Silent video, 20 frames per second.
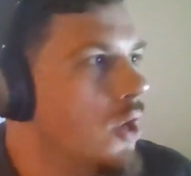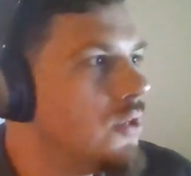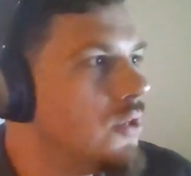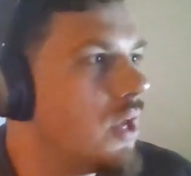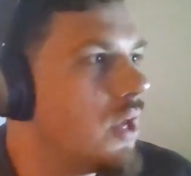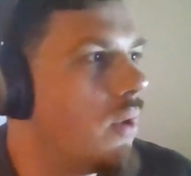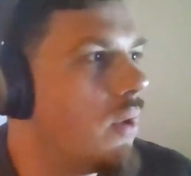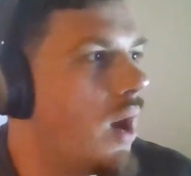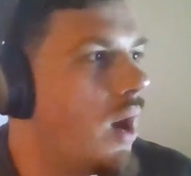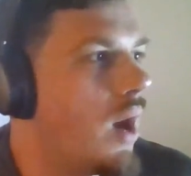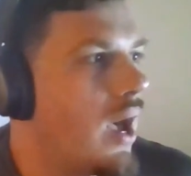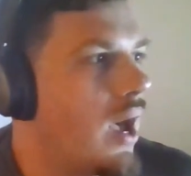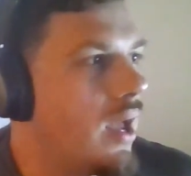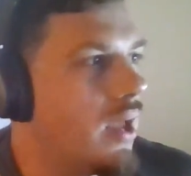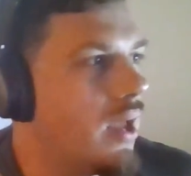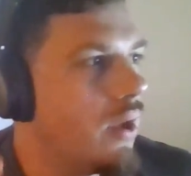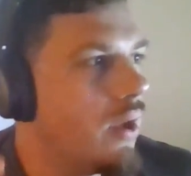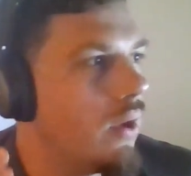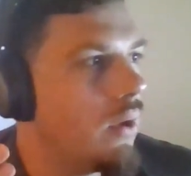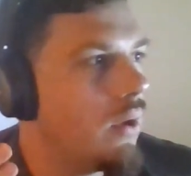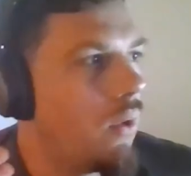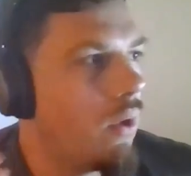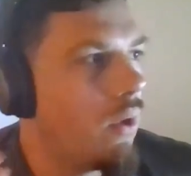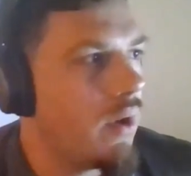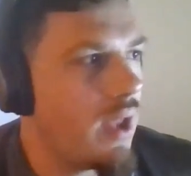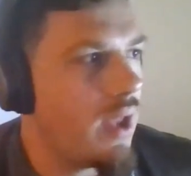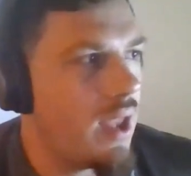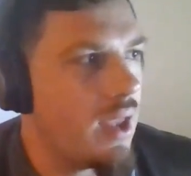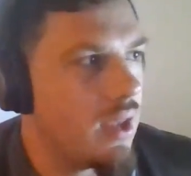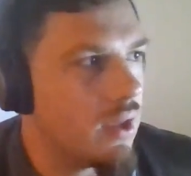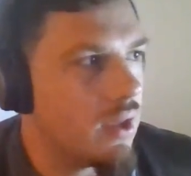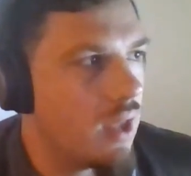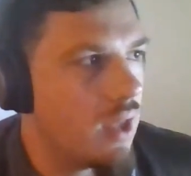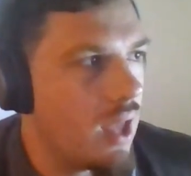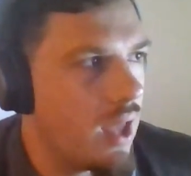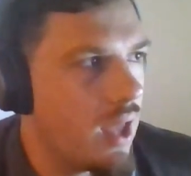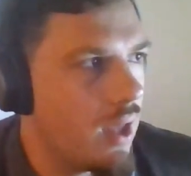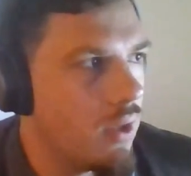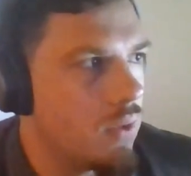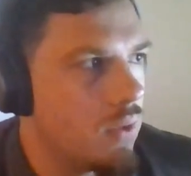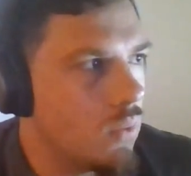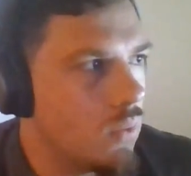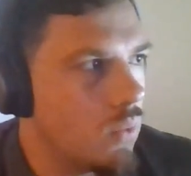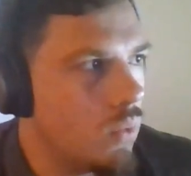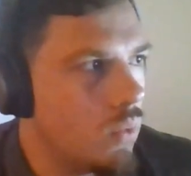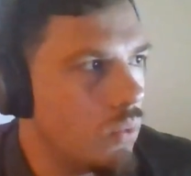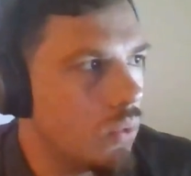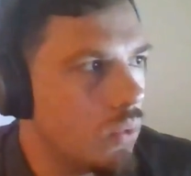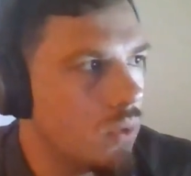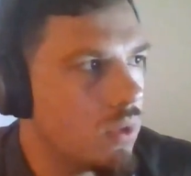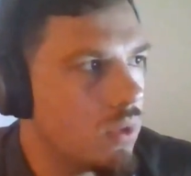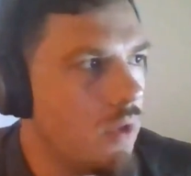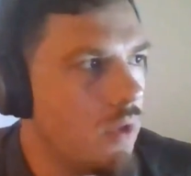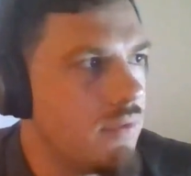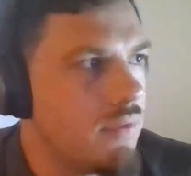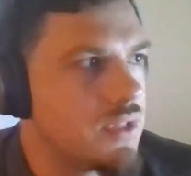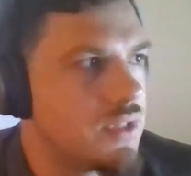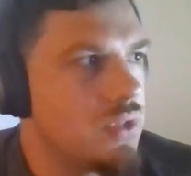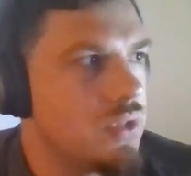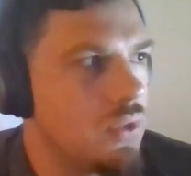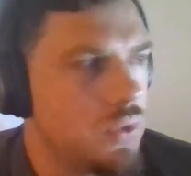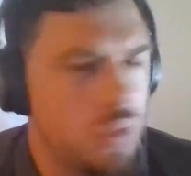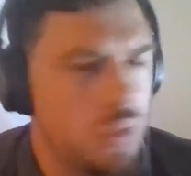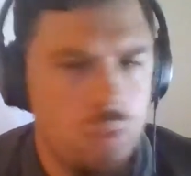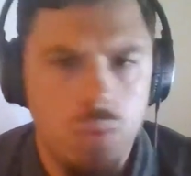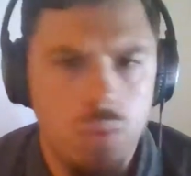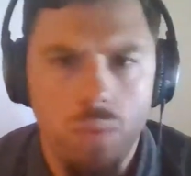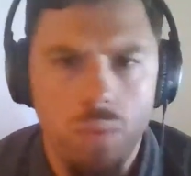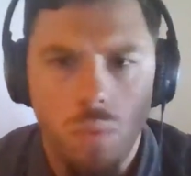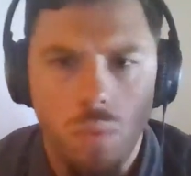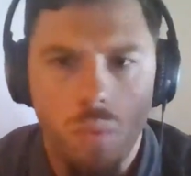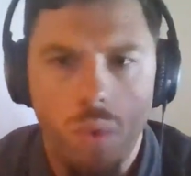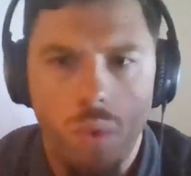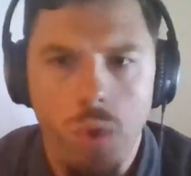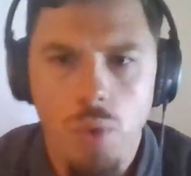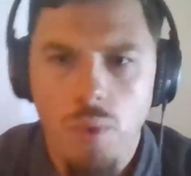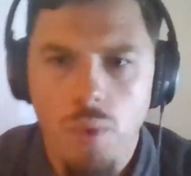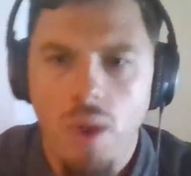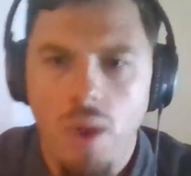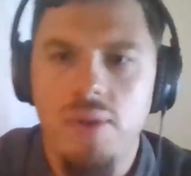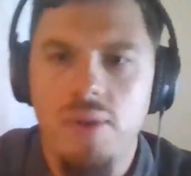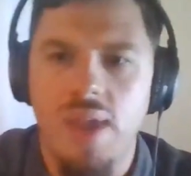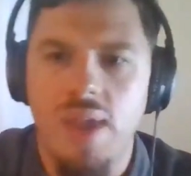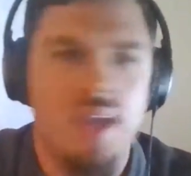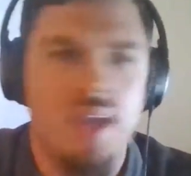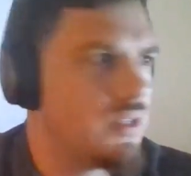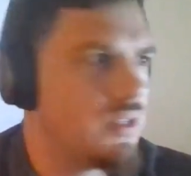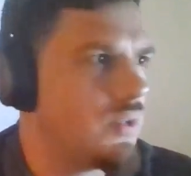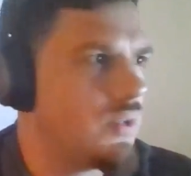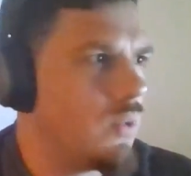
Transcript: So, Jorge, Clovis, who are you guys?